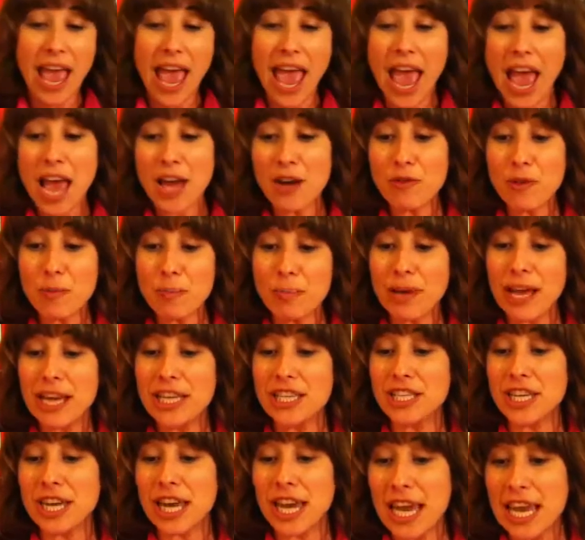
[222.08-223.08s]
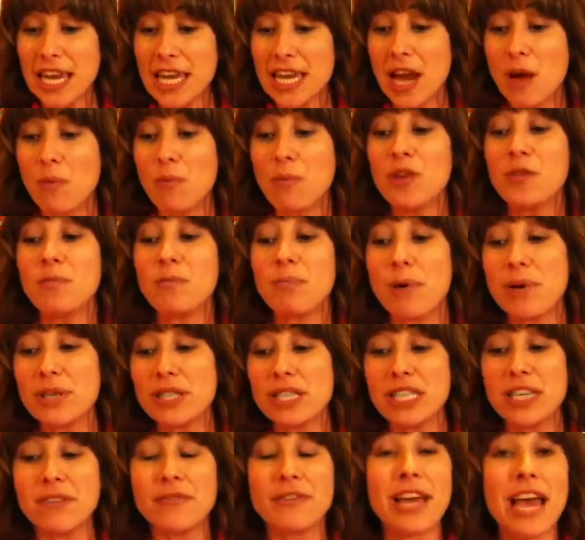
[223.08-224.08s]
How to replace your income with
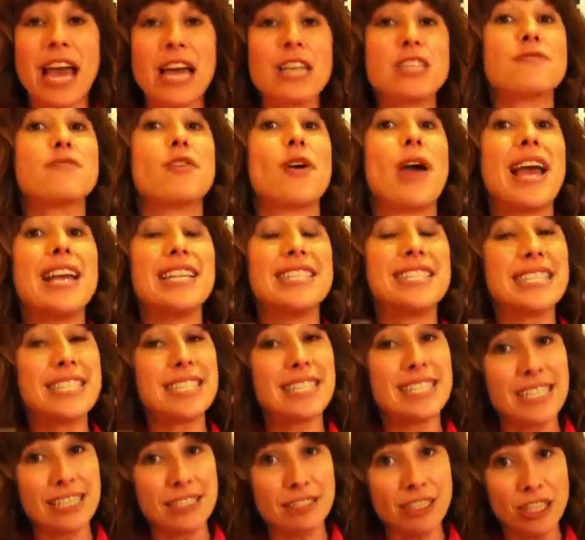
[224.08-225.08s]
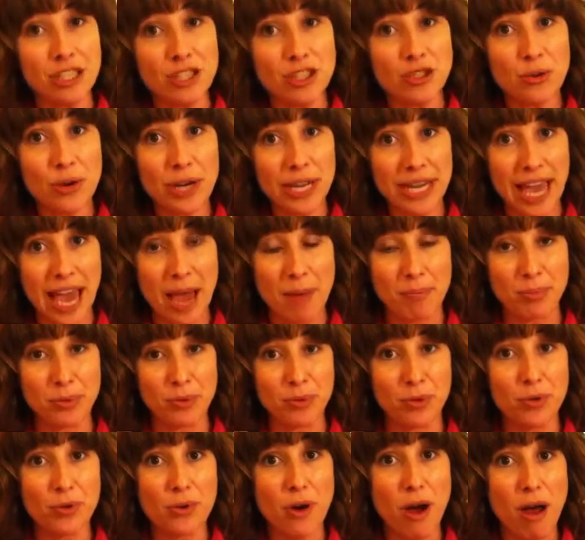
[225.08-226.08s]
positive cash flow and still enjoy
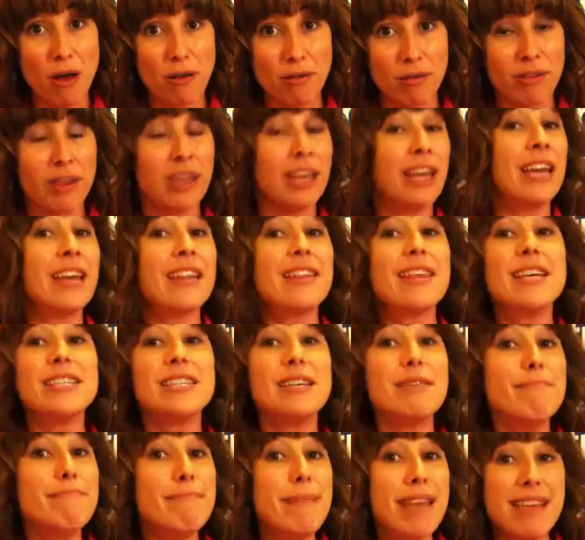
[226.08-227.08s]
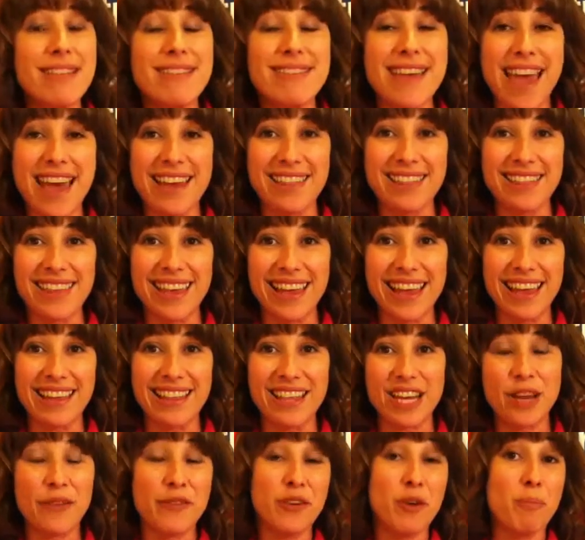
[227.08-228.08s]
capital growth. There's a myth out there
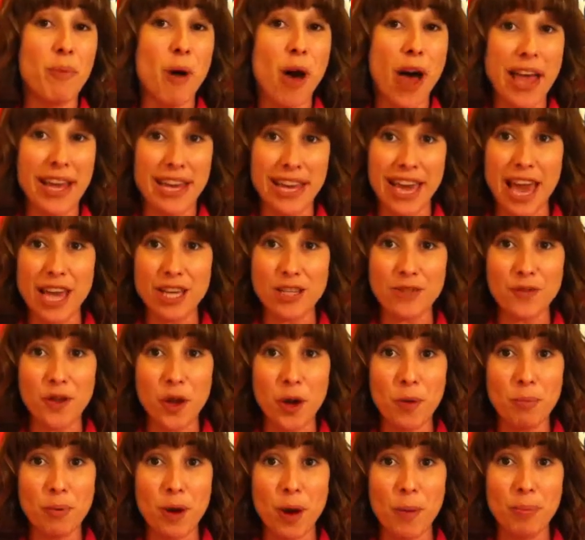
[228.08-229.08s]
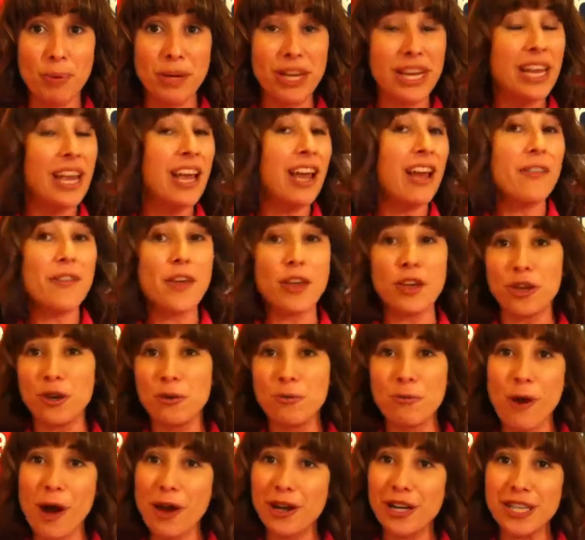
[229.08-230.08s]
that if you buy a cash flow property that
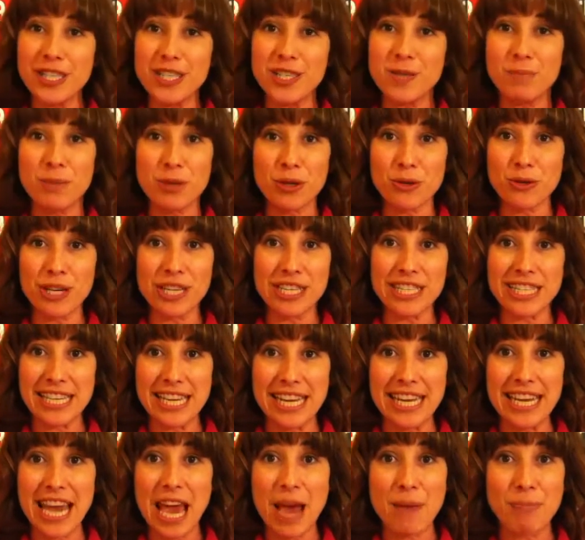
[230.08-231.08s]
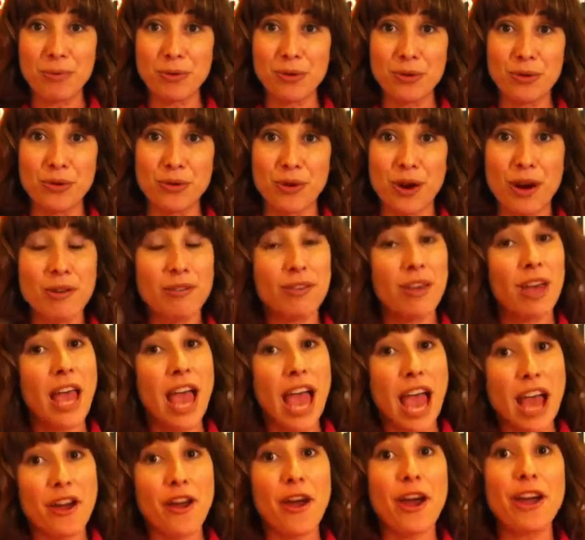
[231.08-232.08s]
you won't experience any capital growth,
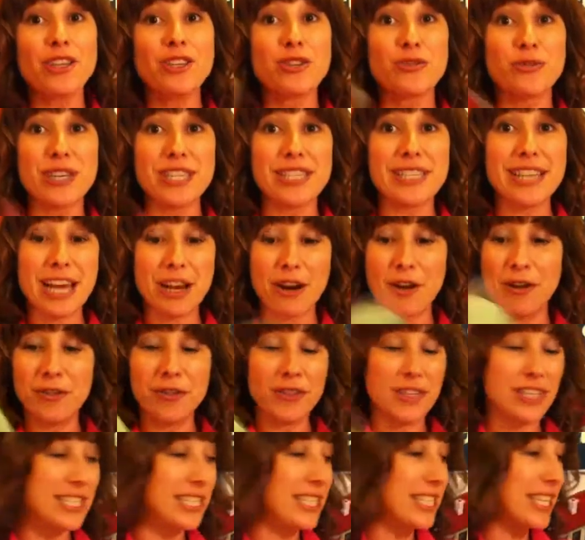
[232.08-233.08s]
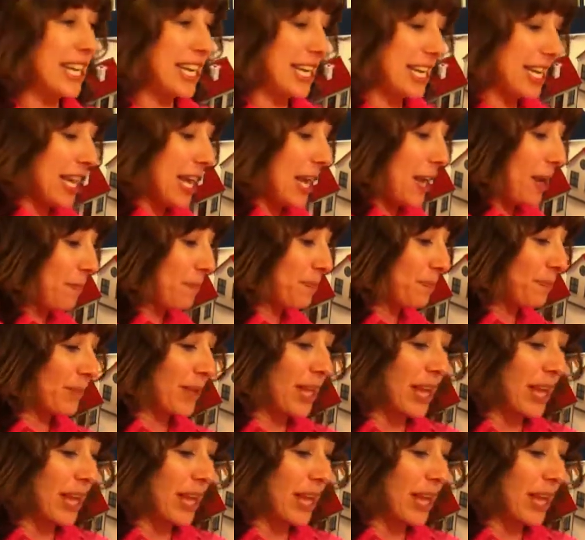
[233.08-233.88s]
and I address that on this CD.